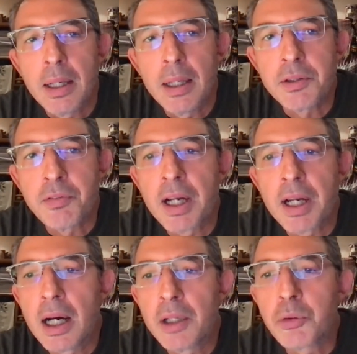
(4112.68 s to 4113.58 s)
it's very
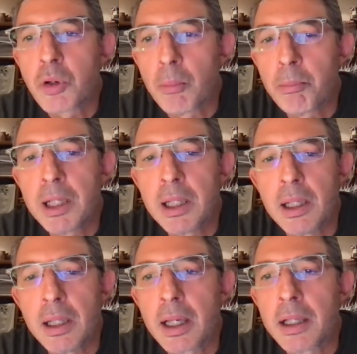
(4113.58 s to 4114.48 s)
hard to
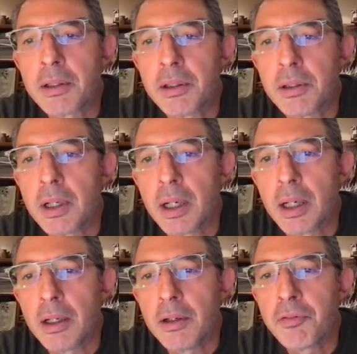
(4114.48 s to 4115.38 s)
completely get
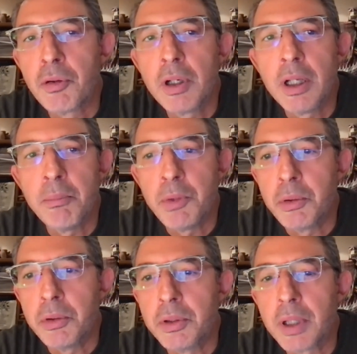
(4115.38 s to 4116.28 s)
a fully
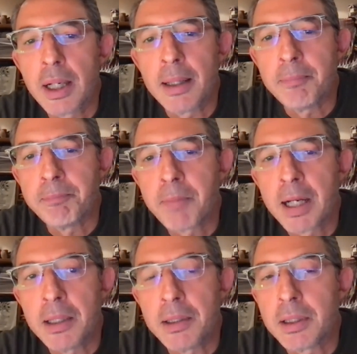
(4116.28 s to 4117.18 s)
immune
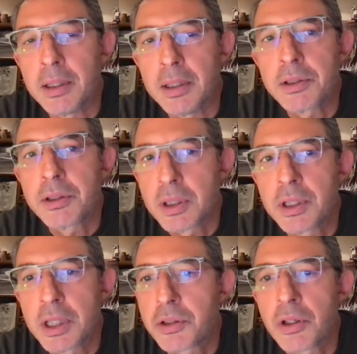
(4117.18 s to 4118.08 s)
plant, and it's
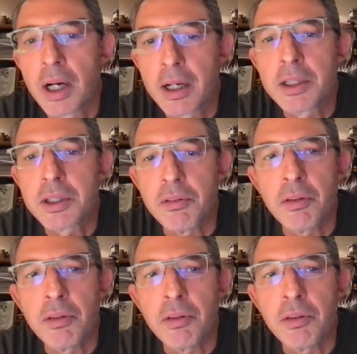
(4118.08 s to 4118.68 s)
just so aggressive.